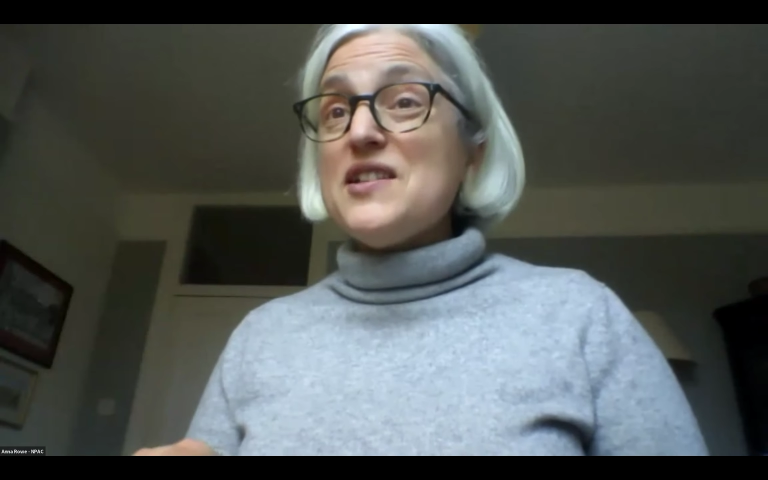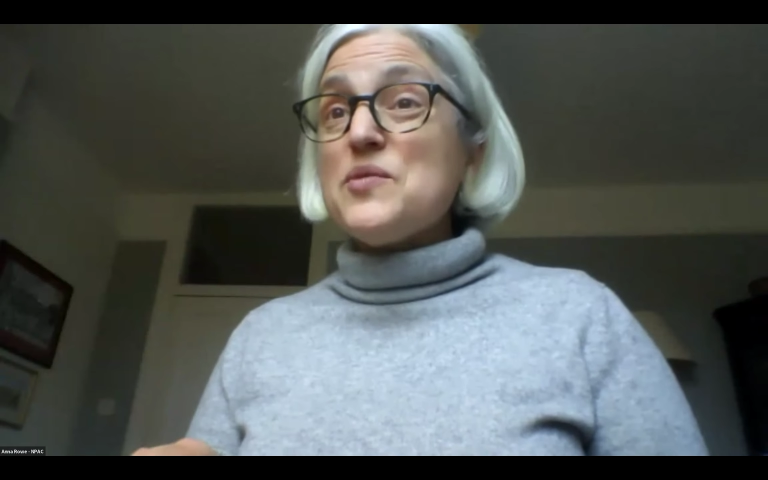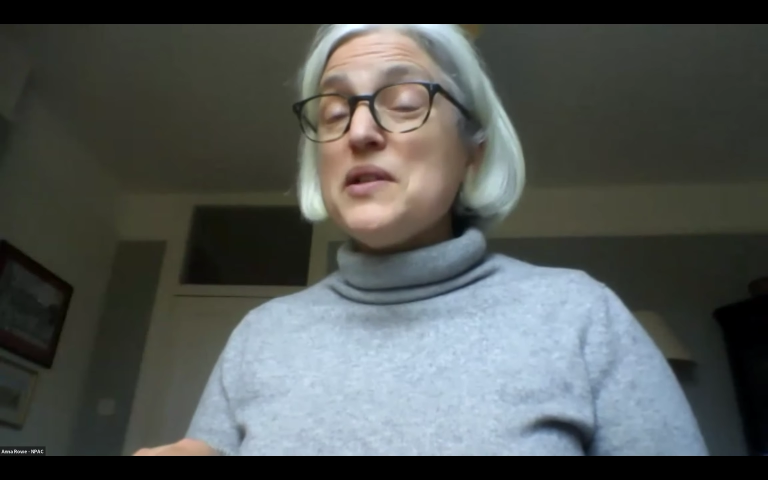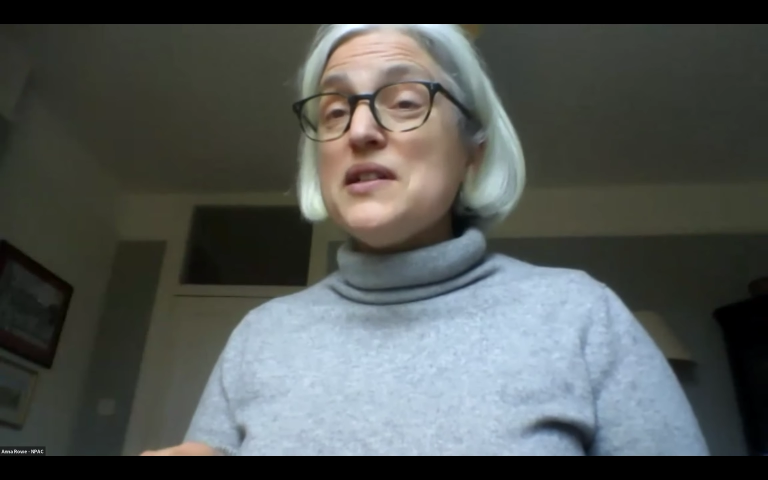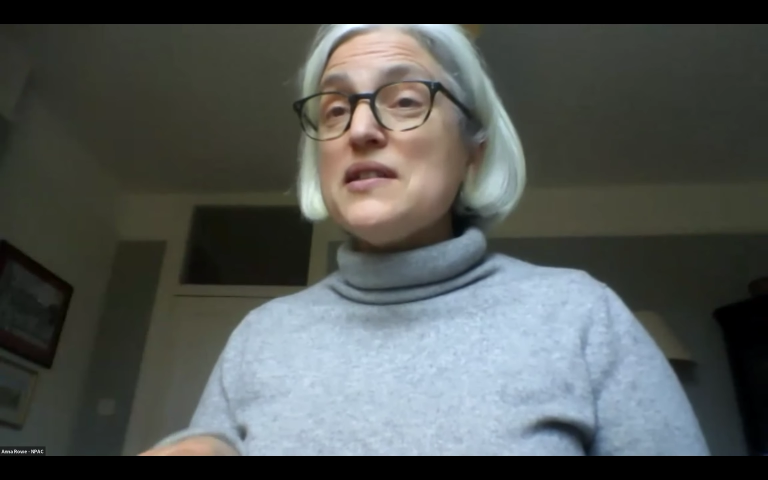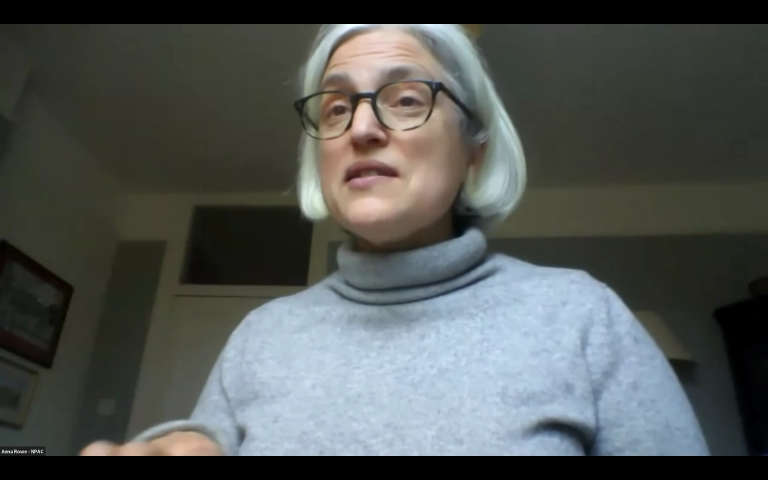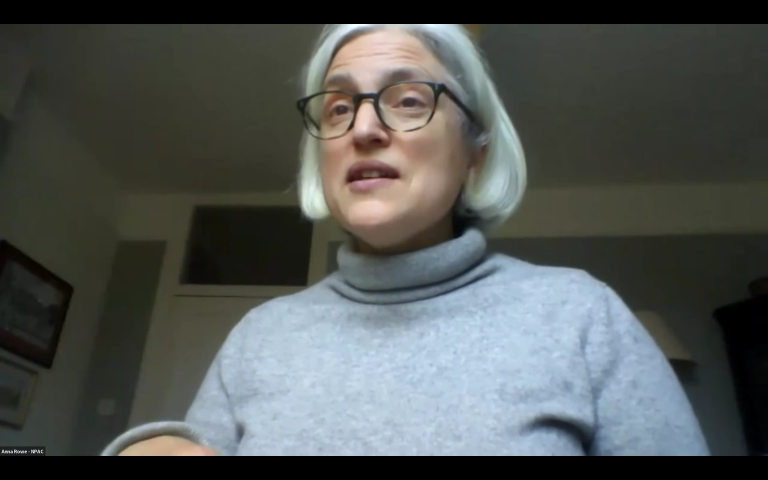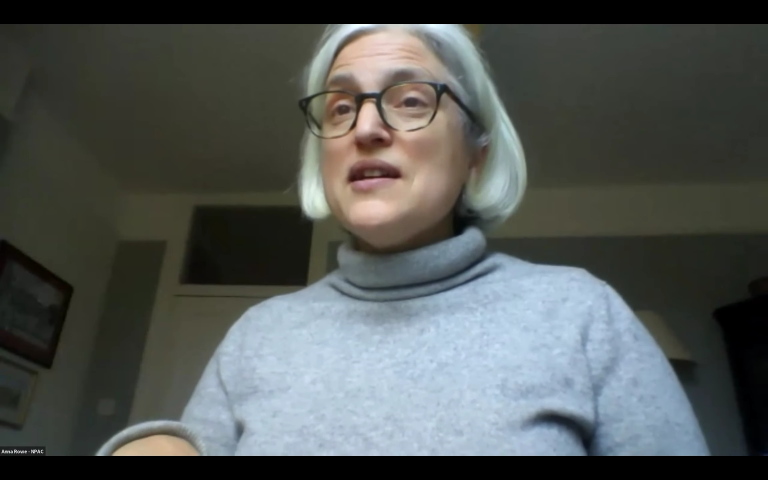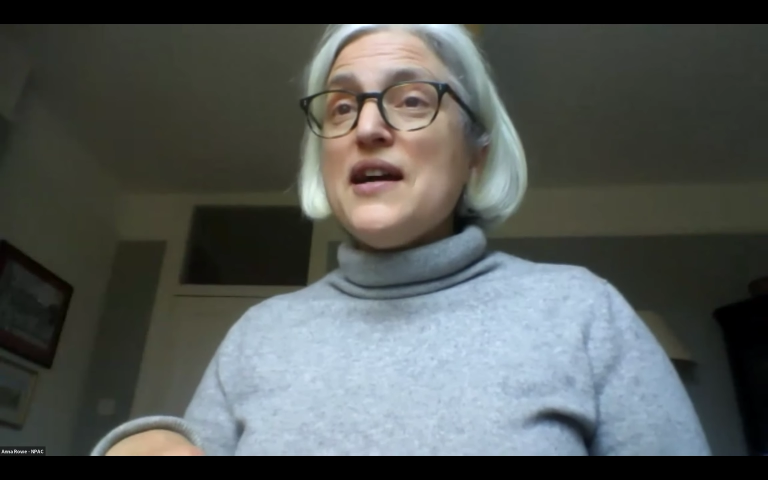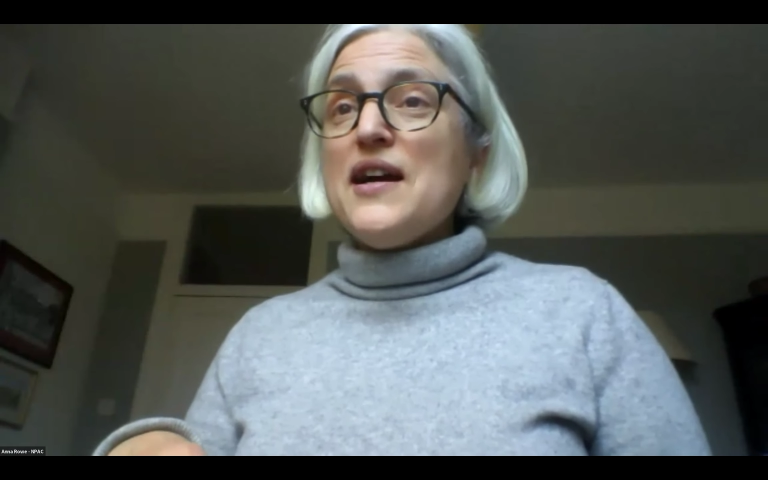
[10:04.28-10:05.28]
is worth
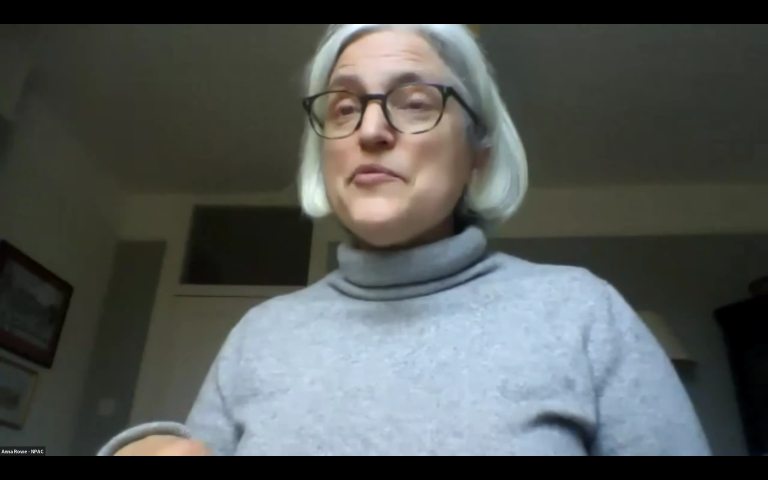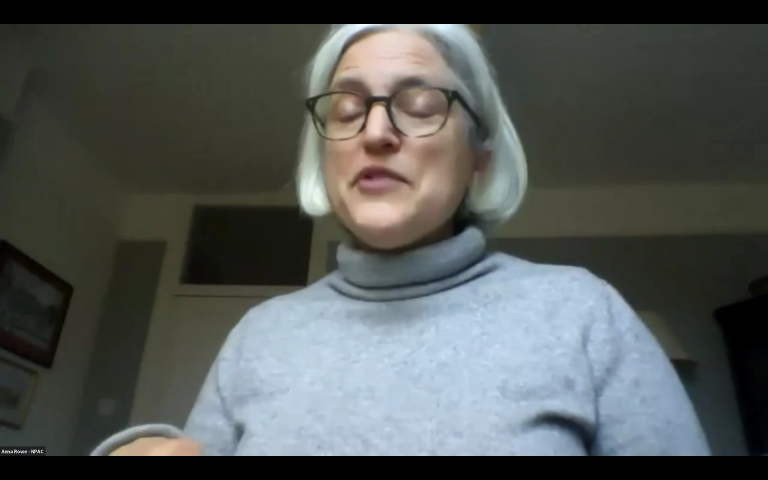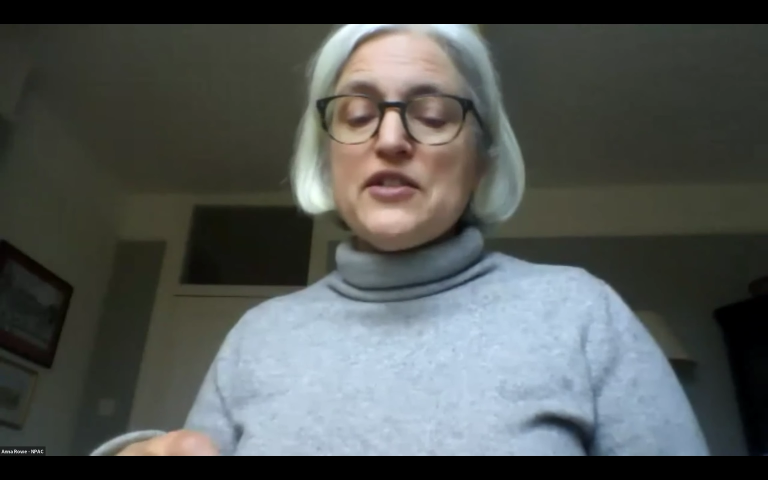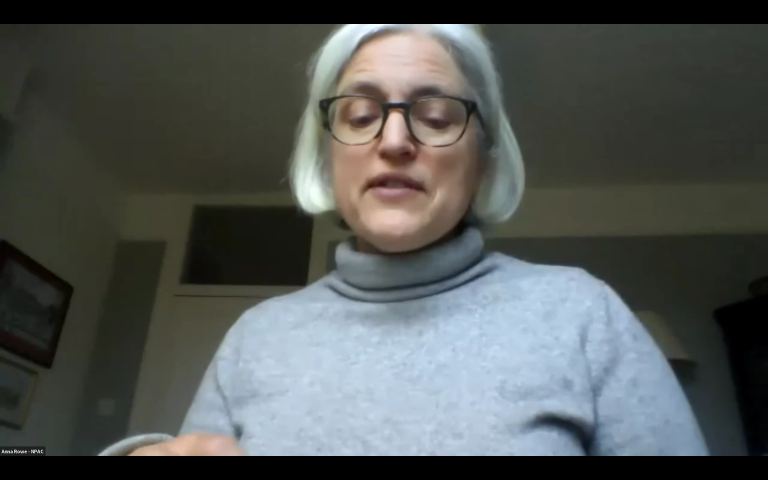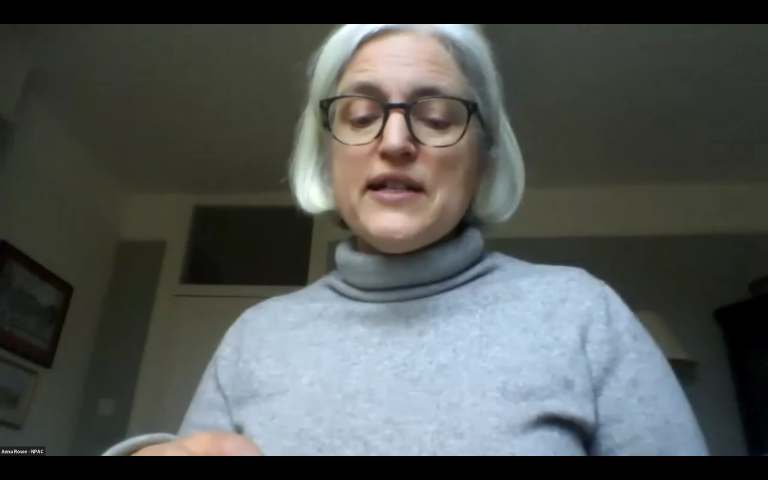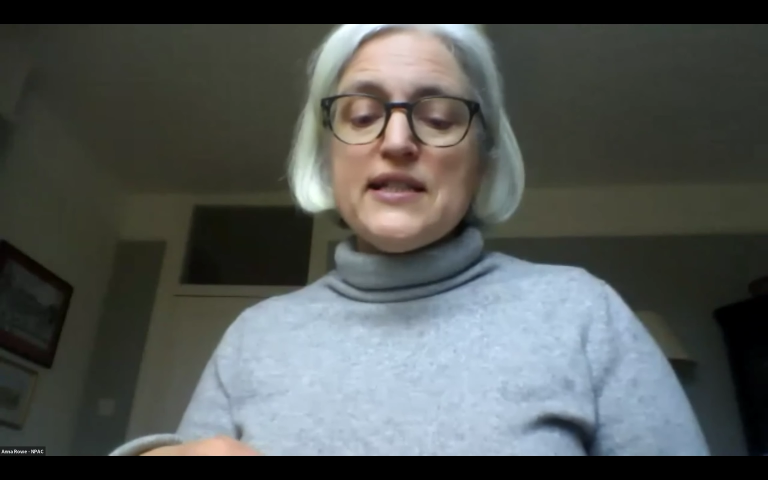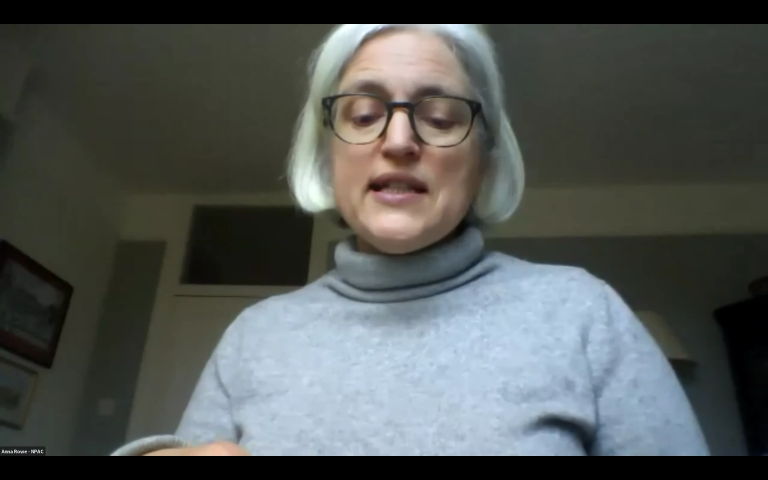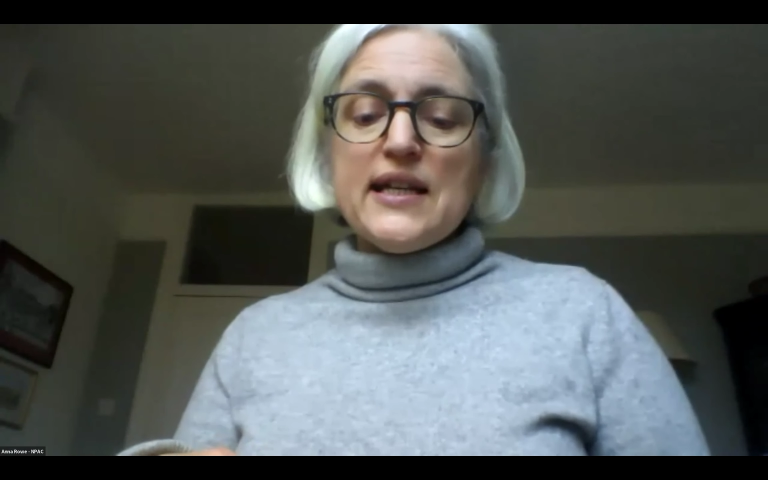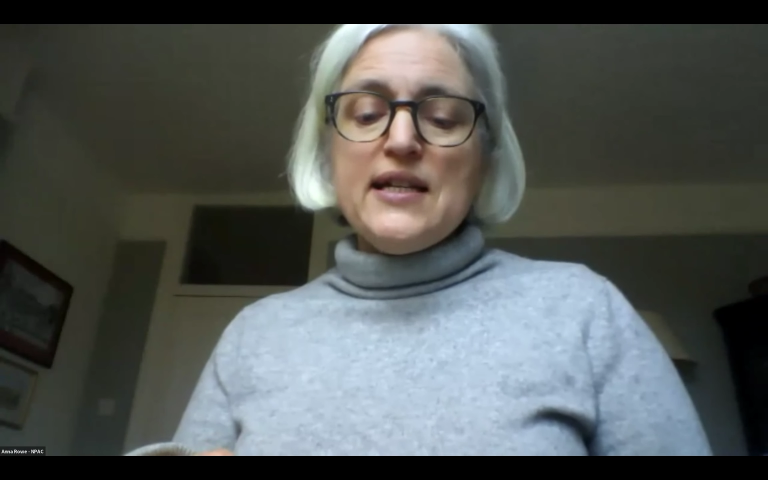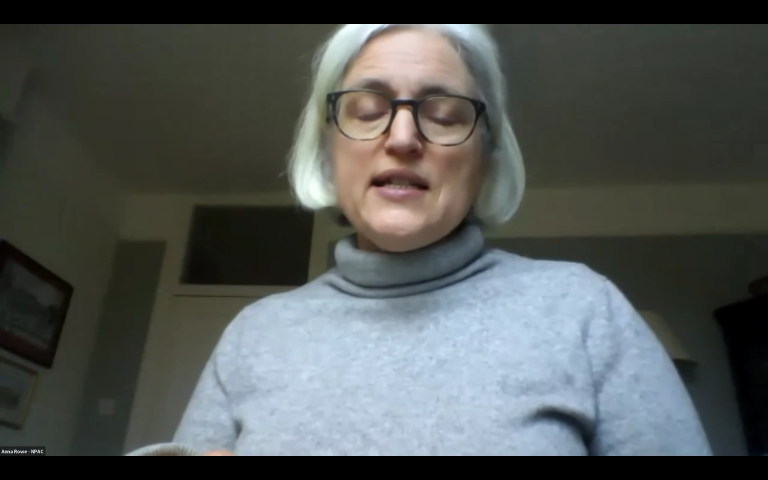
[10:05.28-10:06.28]
reiterating.